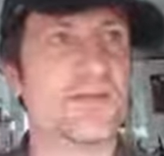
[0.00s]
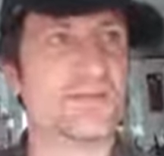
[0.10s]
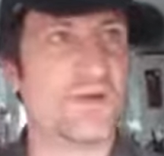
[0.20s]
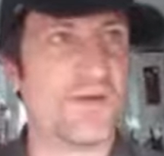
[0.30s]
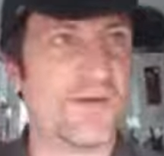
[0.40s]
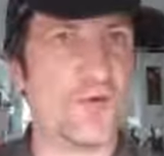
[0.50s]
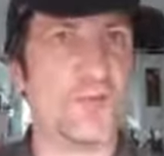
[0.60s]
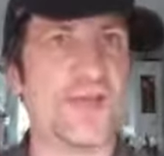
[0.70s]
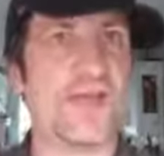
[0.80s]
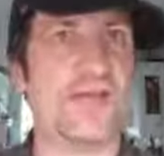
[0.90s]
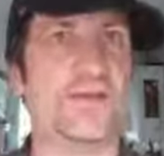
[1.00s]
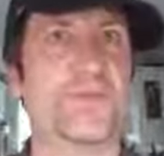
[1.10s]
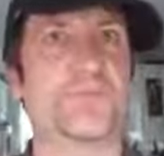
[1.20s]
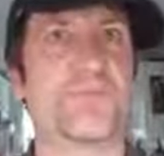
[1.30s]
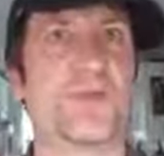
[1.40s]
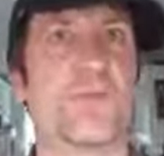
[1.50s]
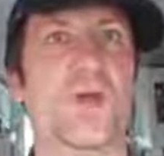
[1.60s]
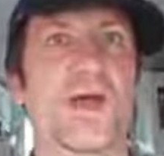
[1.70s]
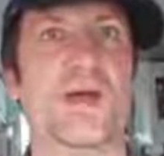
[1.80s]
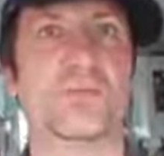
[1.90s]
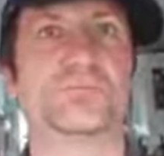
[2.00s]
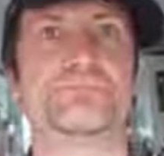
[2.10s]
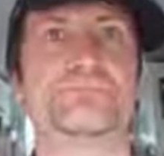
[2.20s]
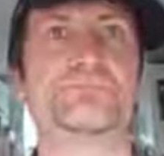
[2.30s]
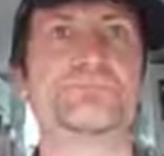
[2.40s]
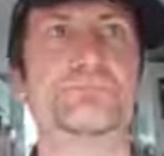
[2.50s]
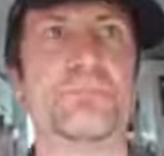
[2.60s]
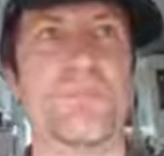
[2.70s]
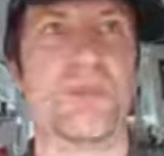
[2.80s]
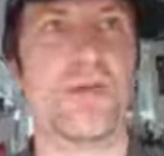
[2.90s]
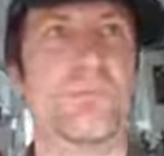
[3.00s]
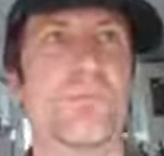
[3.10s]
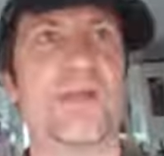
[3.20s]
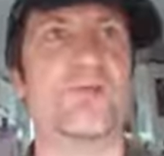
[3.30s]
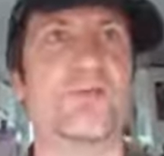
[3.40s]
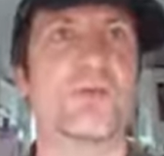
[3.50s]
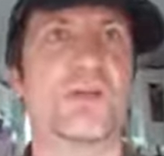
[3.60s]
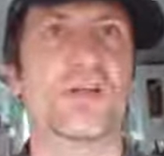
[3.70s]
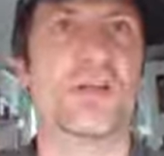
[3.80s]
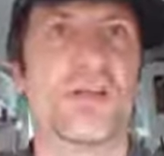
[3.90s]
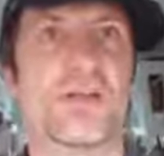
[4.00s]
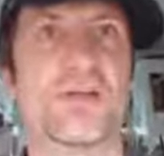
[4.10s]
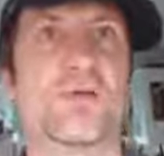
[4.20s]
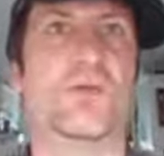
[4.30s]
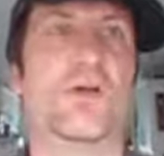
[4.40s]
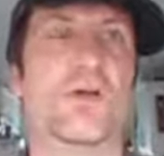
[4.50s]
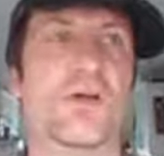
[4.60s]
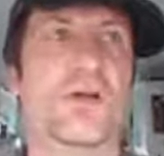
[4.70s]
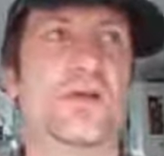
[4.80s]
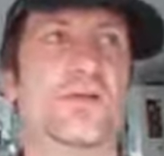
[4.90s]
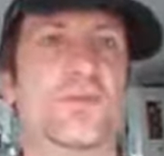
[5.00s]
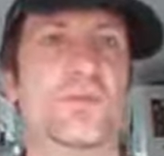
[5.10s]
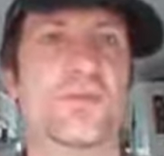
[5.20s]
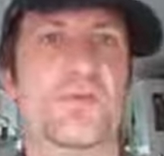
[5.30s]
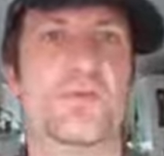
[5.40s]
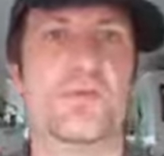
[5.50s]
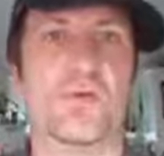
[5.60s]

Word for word: So I hope you get where metaphor can lead now in terms of